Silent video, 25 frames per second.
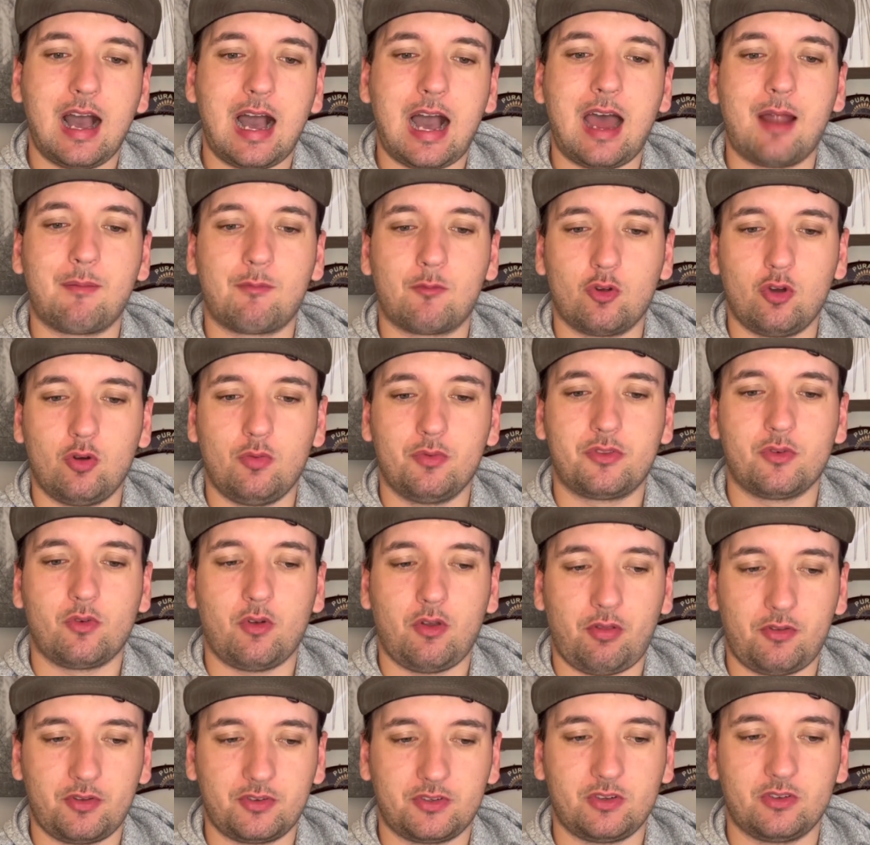I'm rolling with the
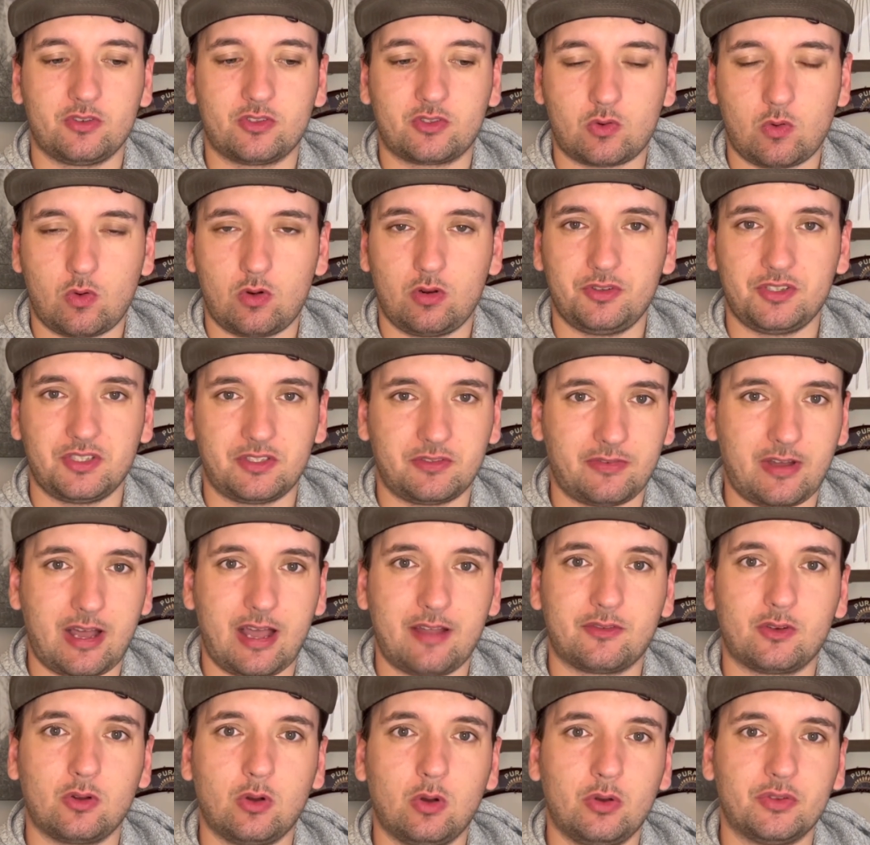Oilers here to score at least
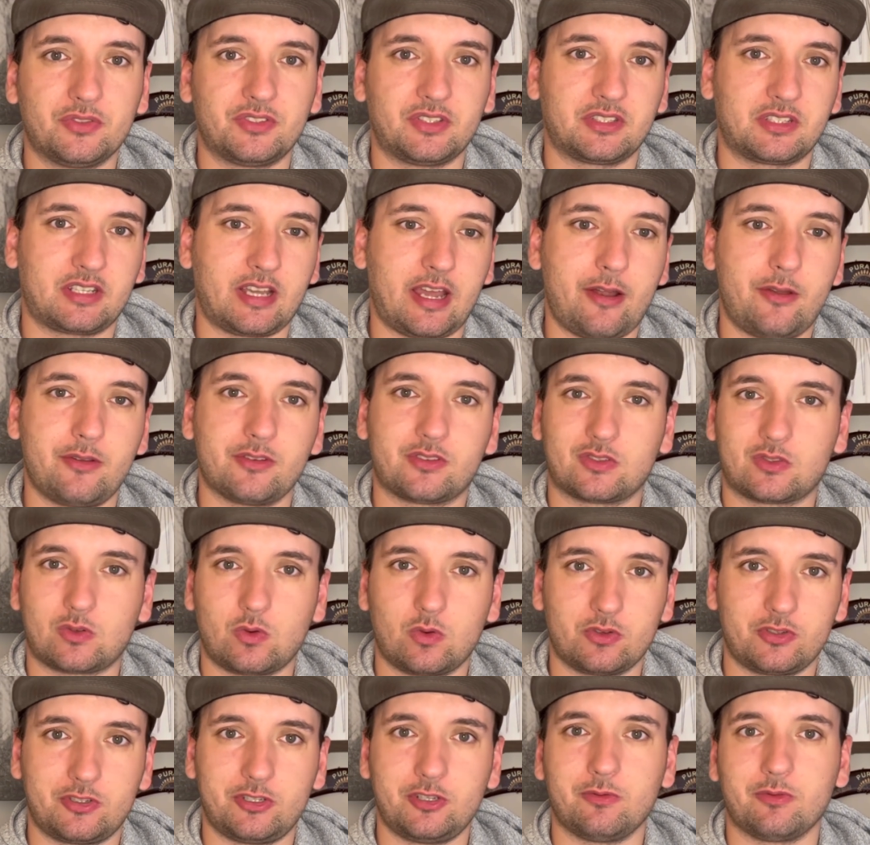5 goals, and Coyotes
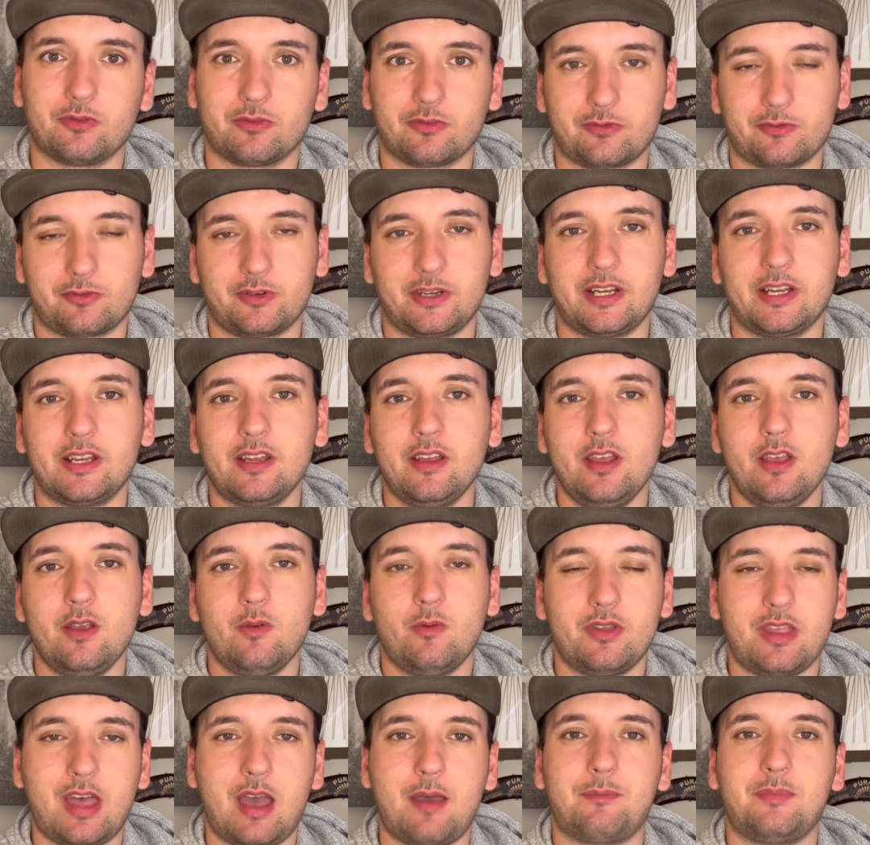score 2 or 3.
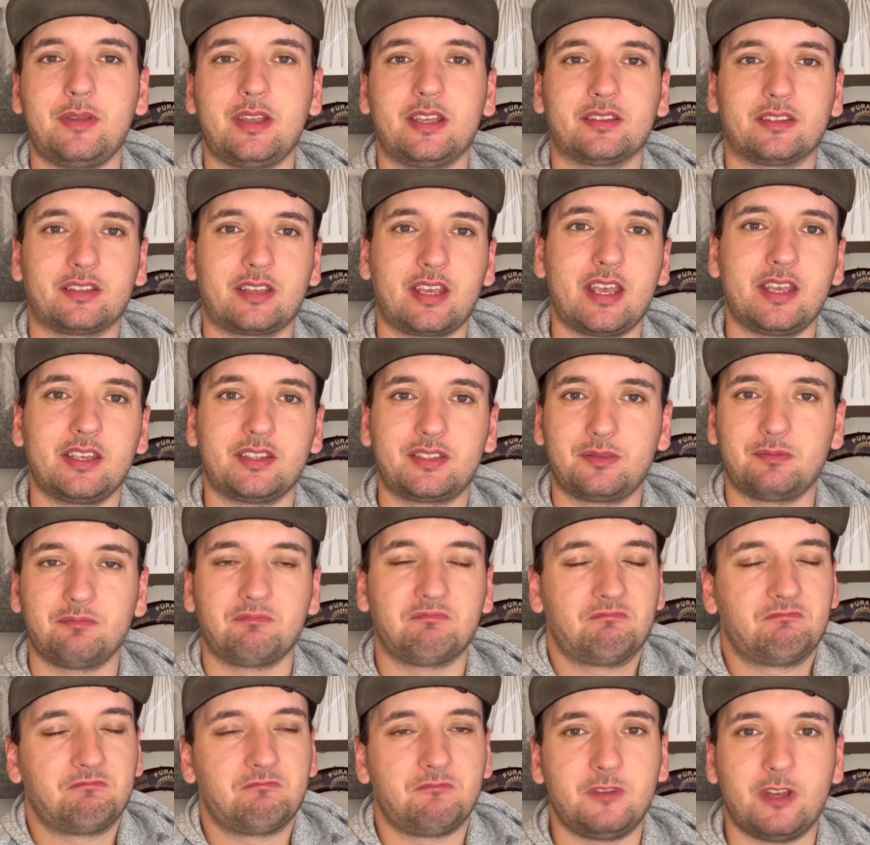With that being the case,
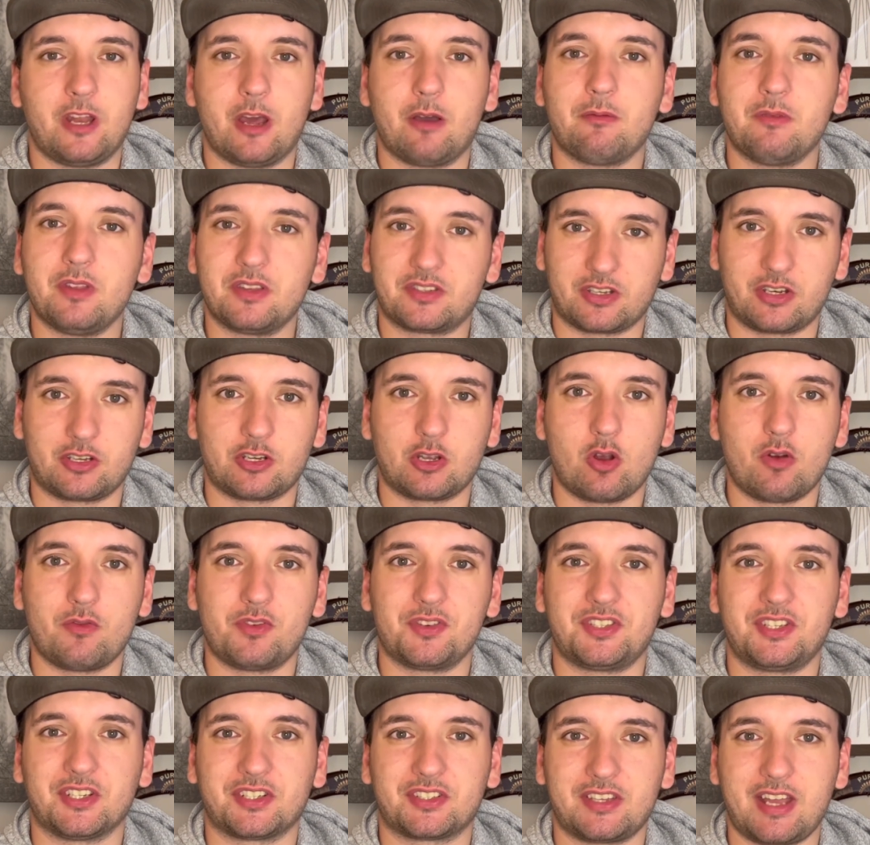you know, it's going to go
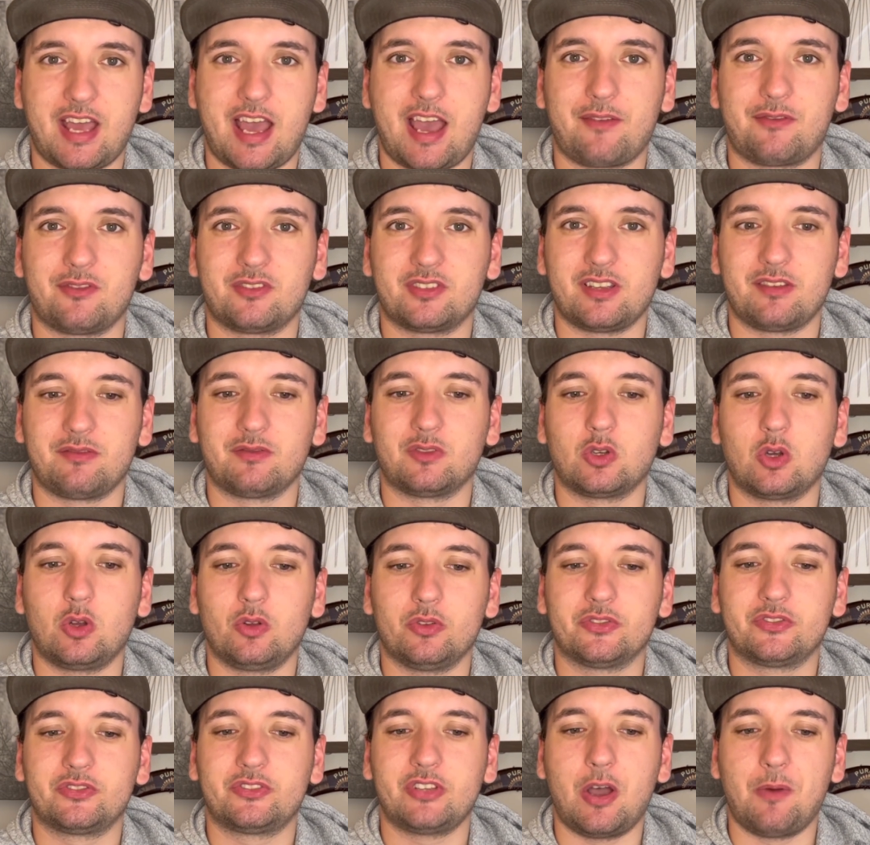over 6.5 or 7
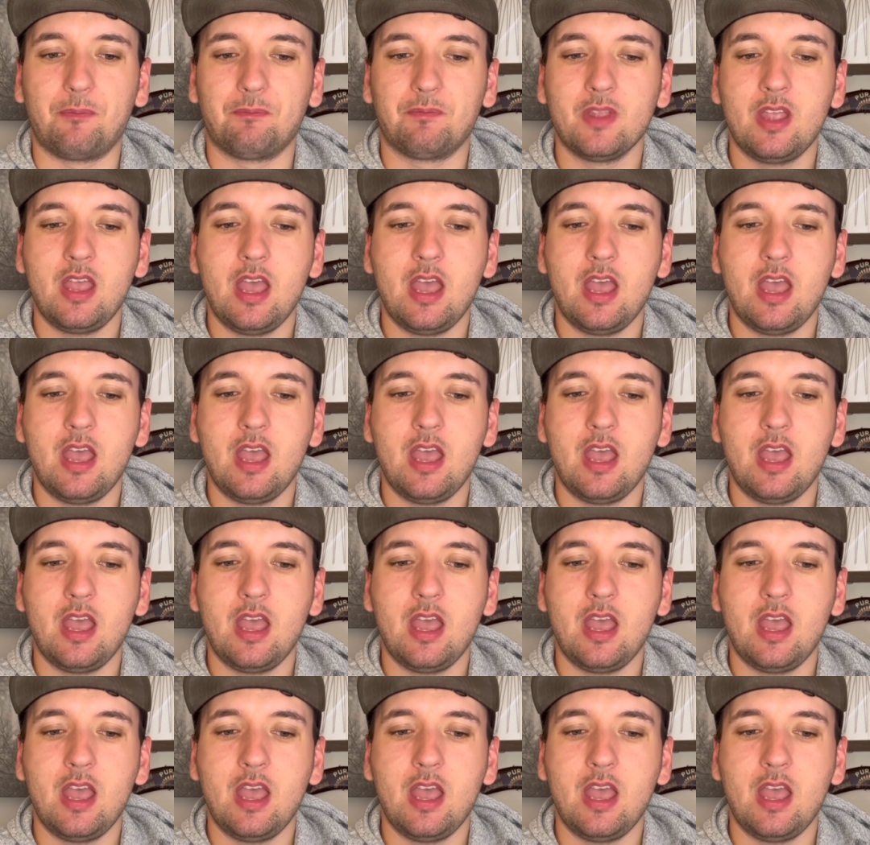goals. So